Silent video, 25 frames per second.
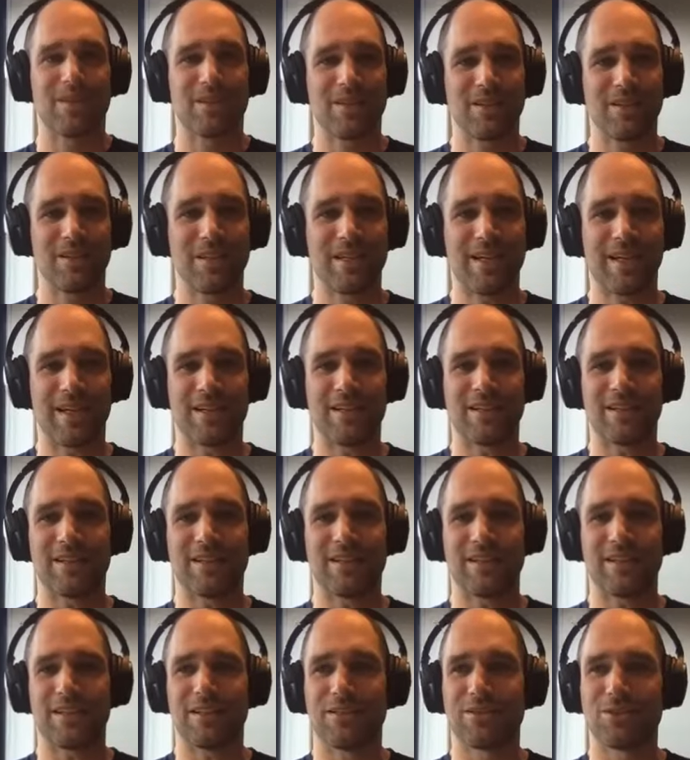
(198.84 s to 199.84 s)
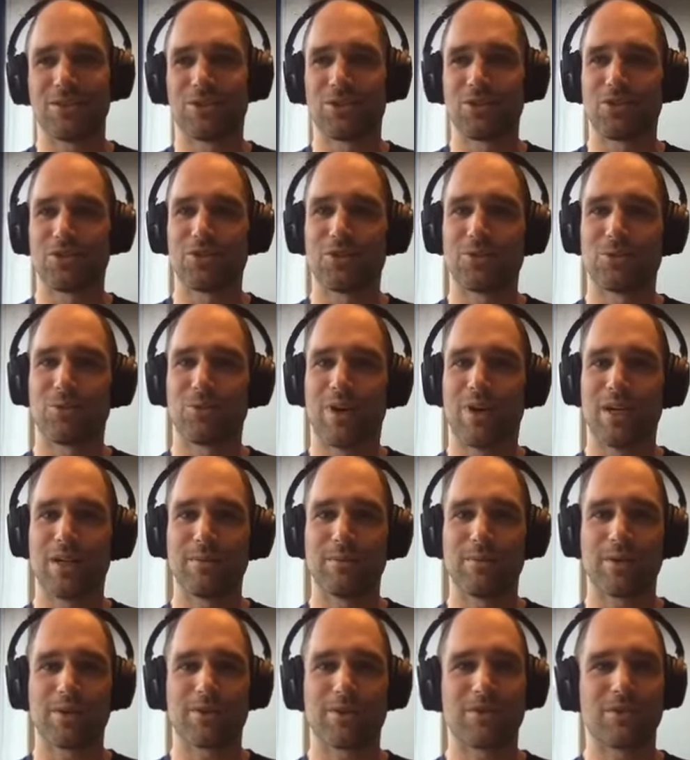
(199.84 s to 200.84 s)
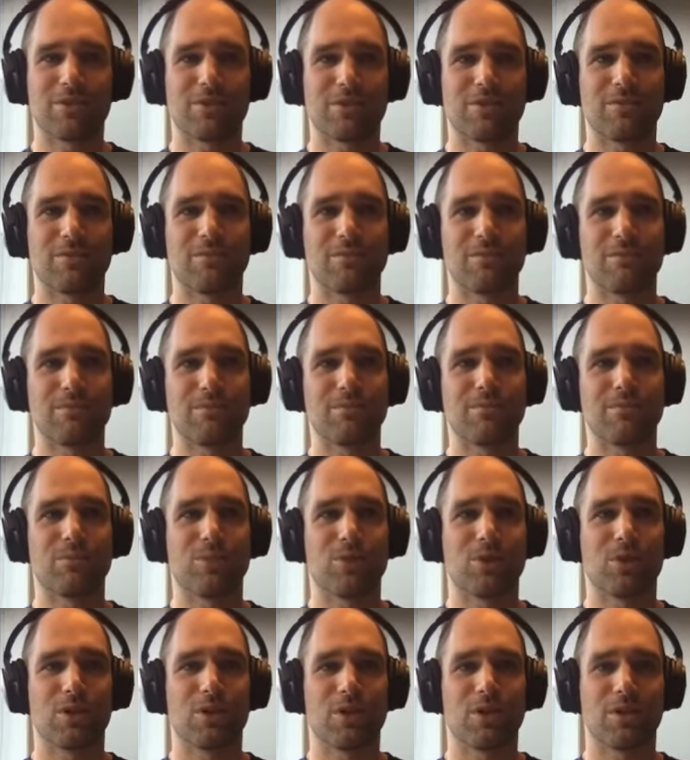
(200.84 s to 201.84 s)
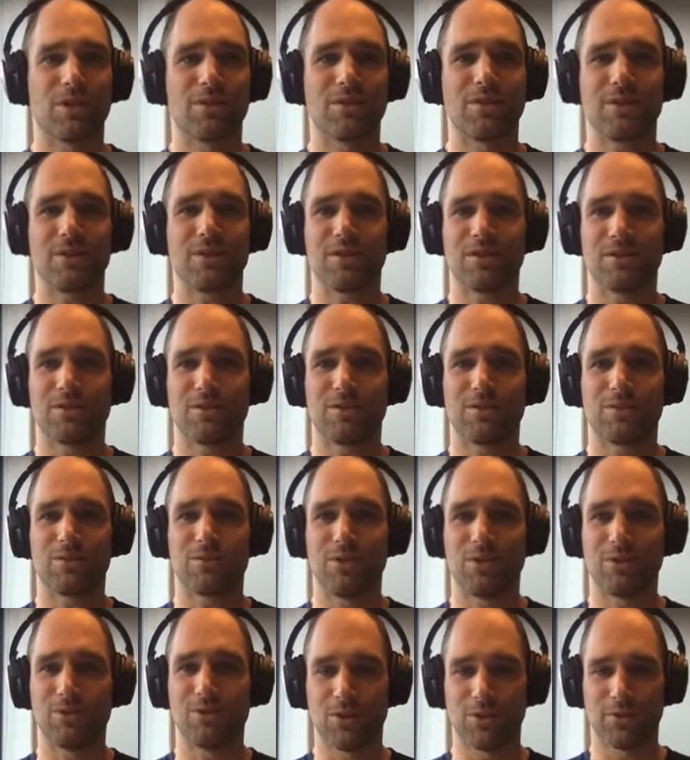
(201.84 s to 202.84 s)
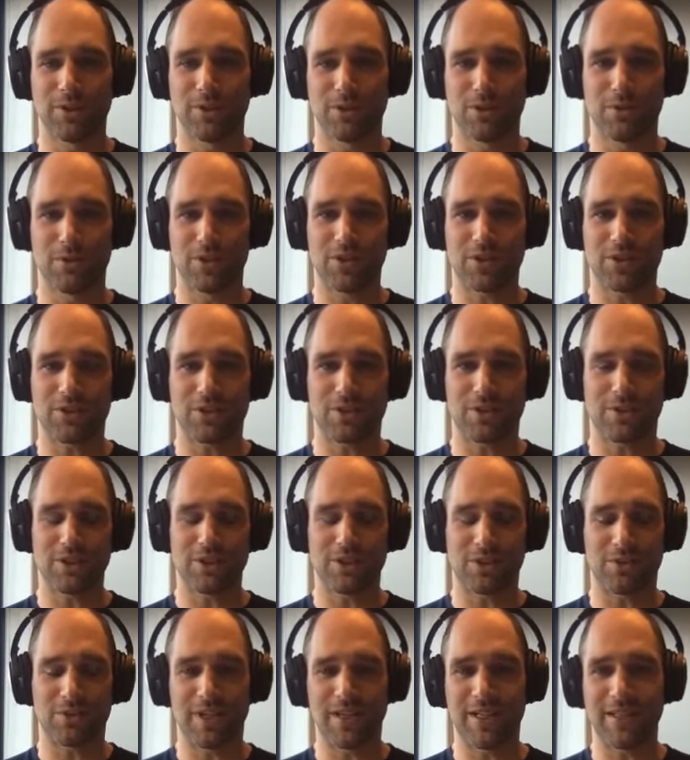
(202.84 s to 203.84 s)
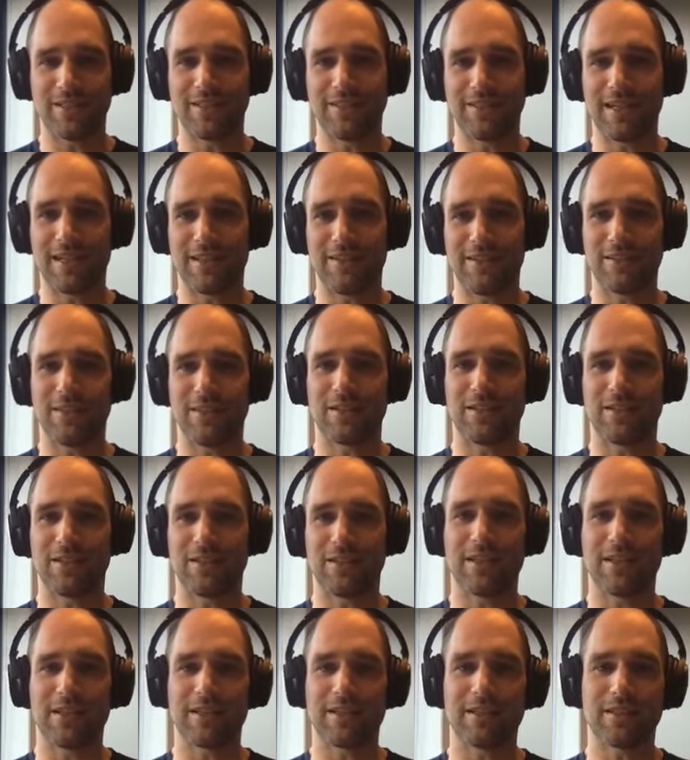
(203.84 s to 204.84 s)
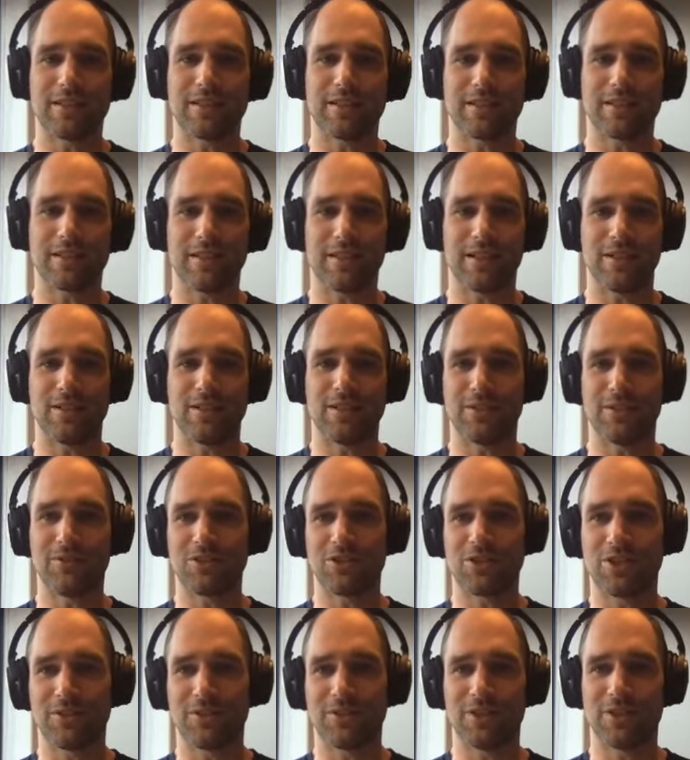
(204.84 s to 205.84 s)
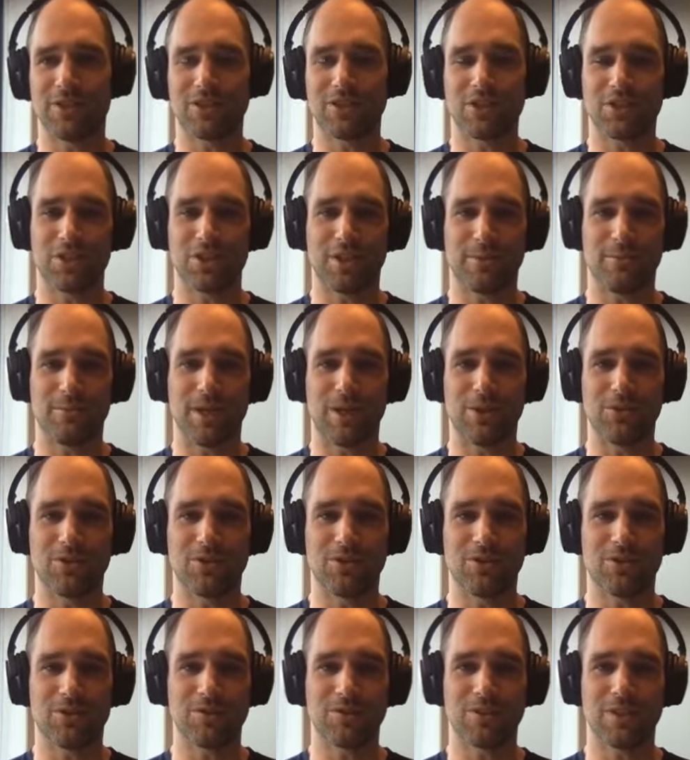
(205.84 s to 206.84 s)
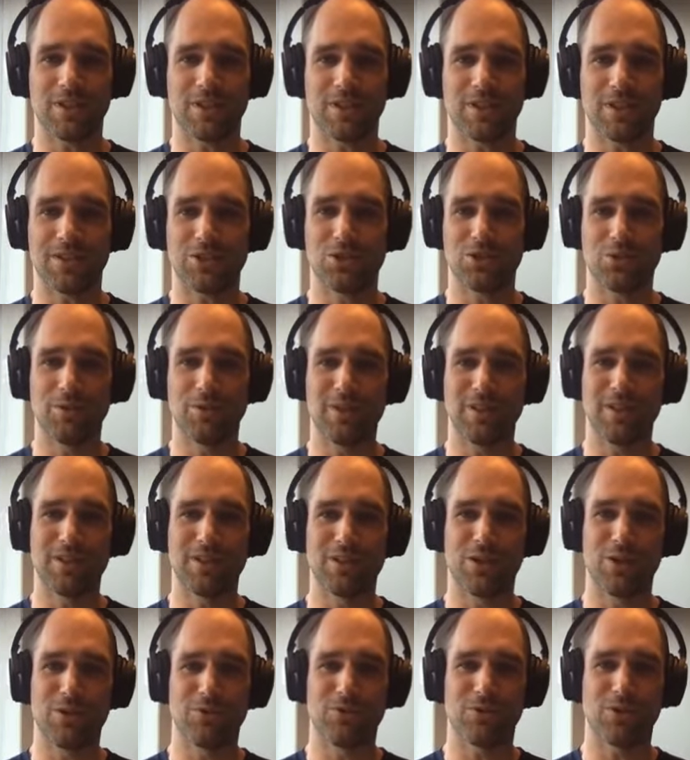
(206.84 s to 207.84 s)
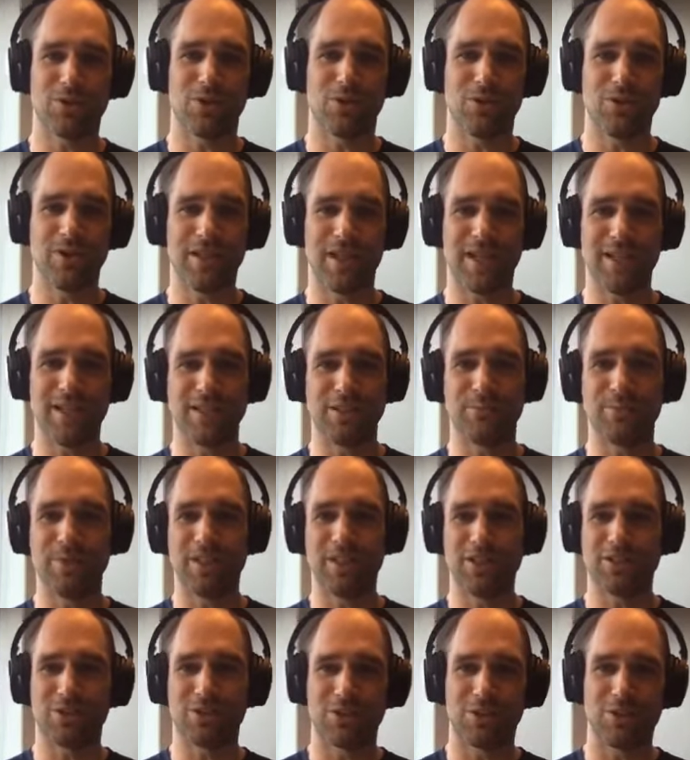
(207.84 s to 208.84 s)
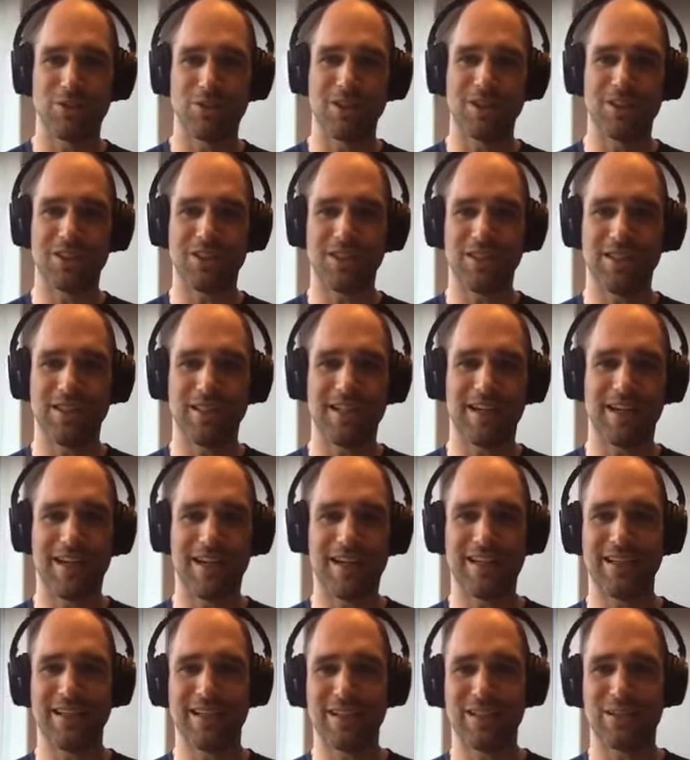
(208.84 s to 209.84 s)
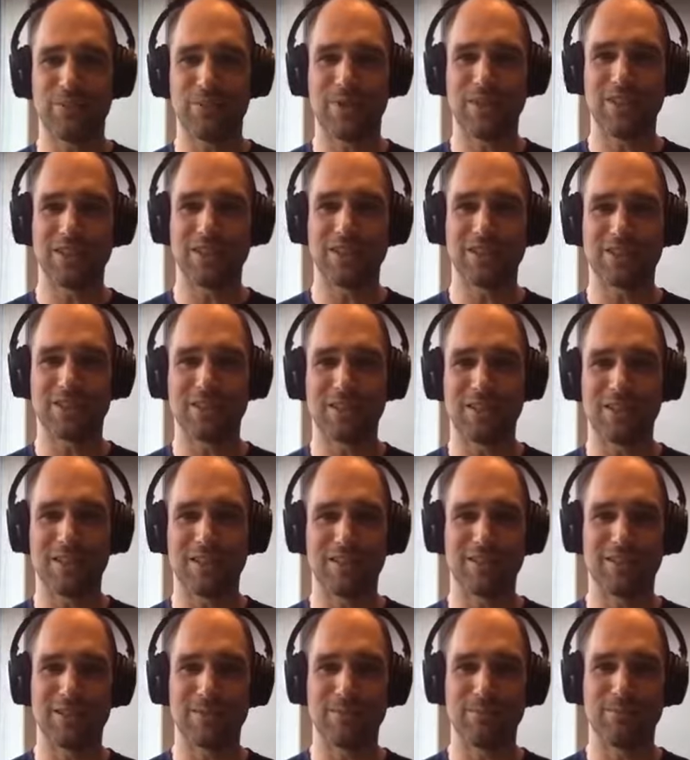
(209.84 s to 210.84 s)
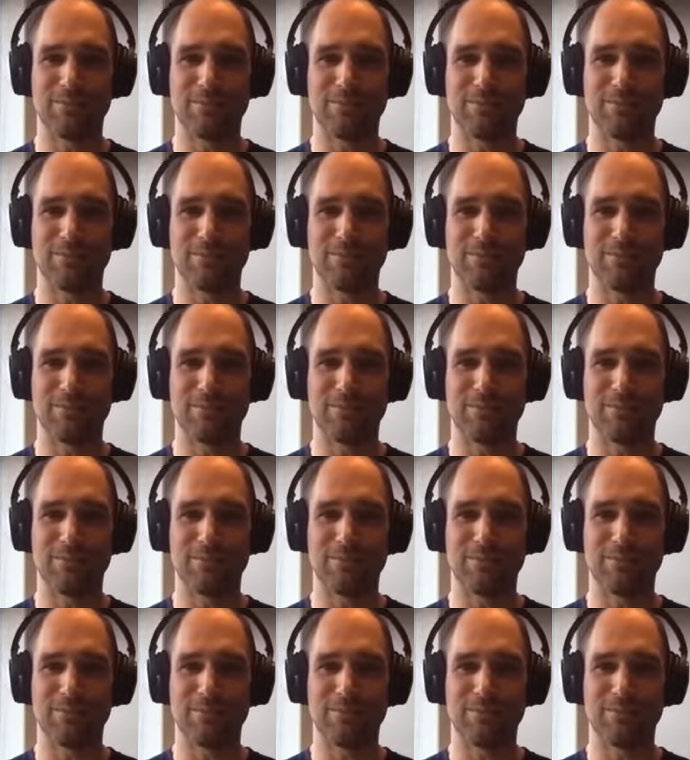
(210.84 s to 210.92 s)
Yeah, not one, but more evolving on what's already there. Like you have to still have the discussion about should we go for only AGPs or only CDI, which is the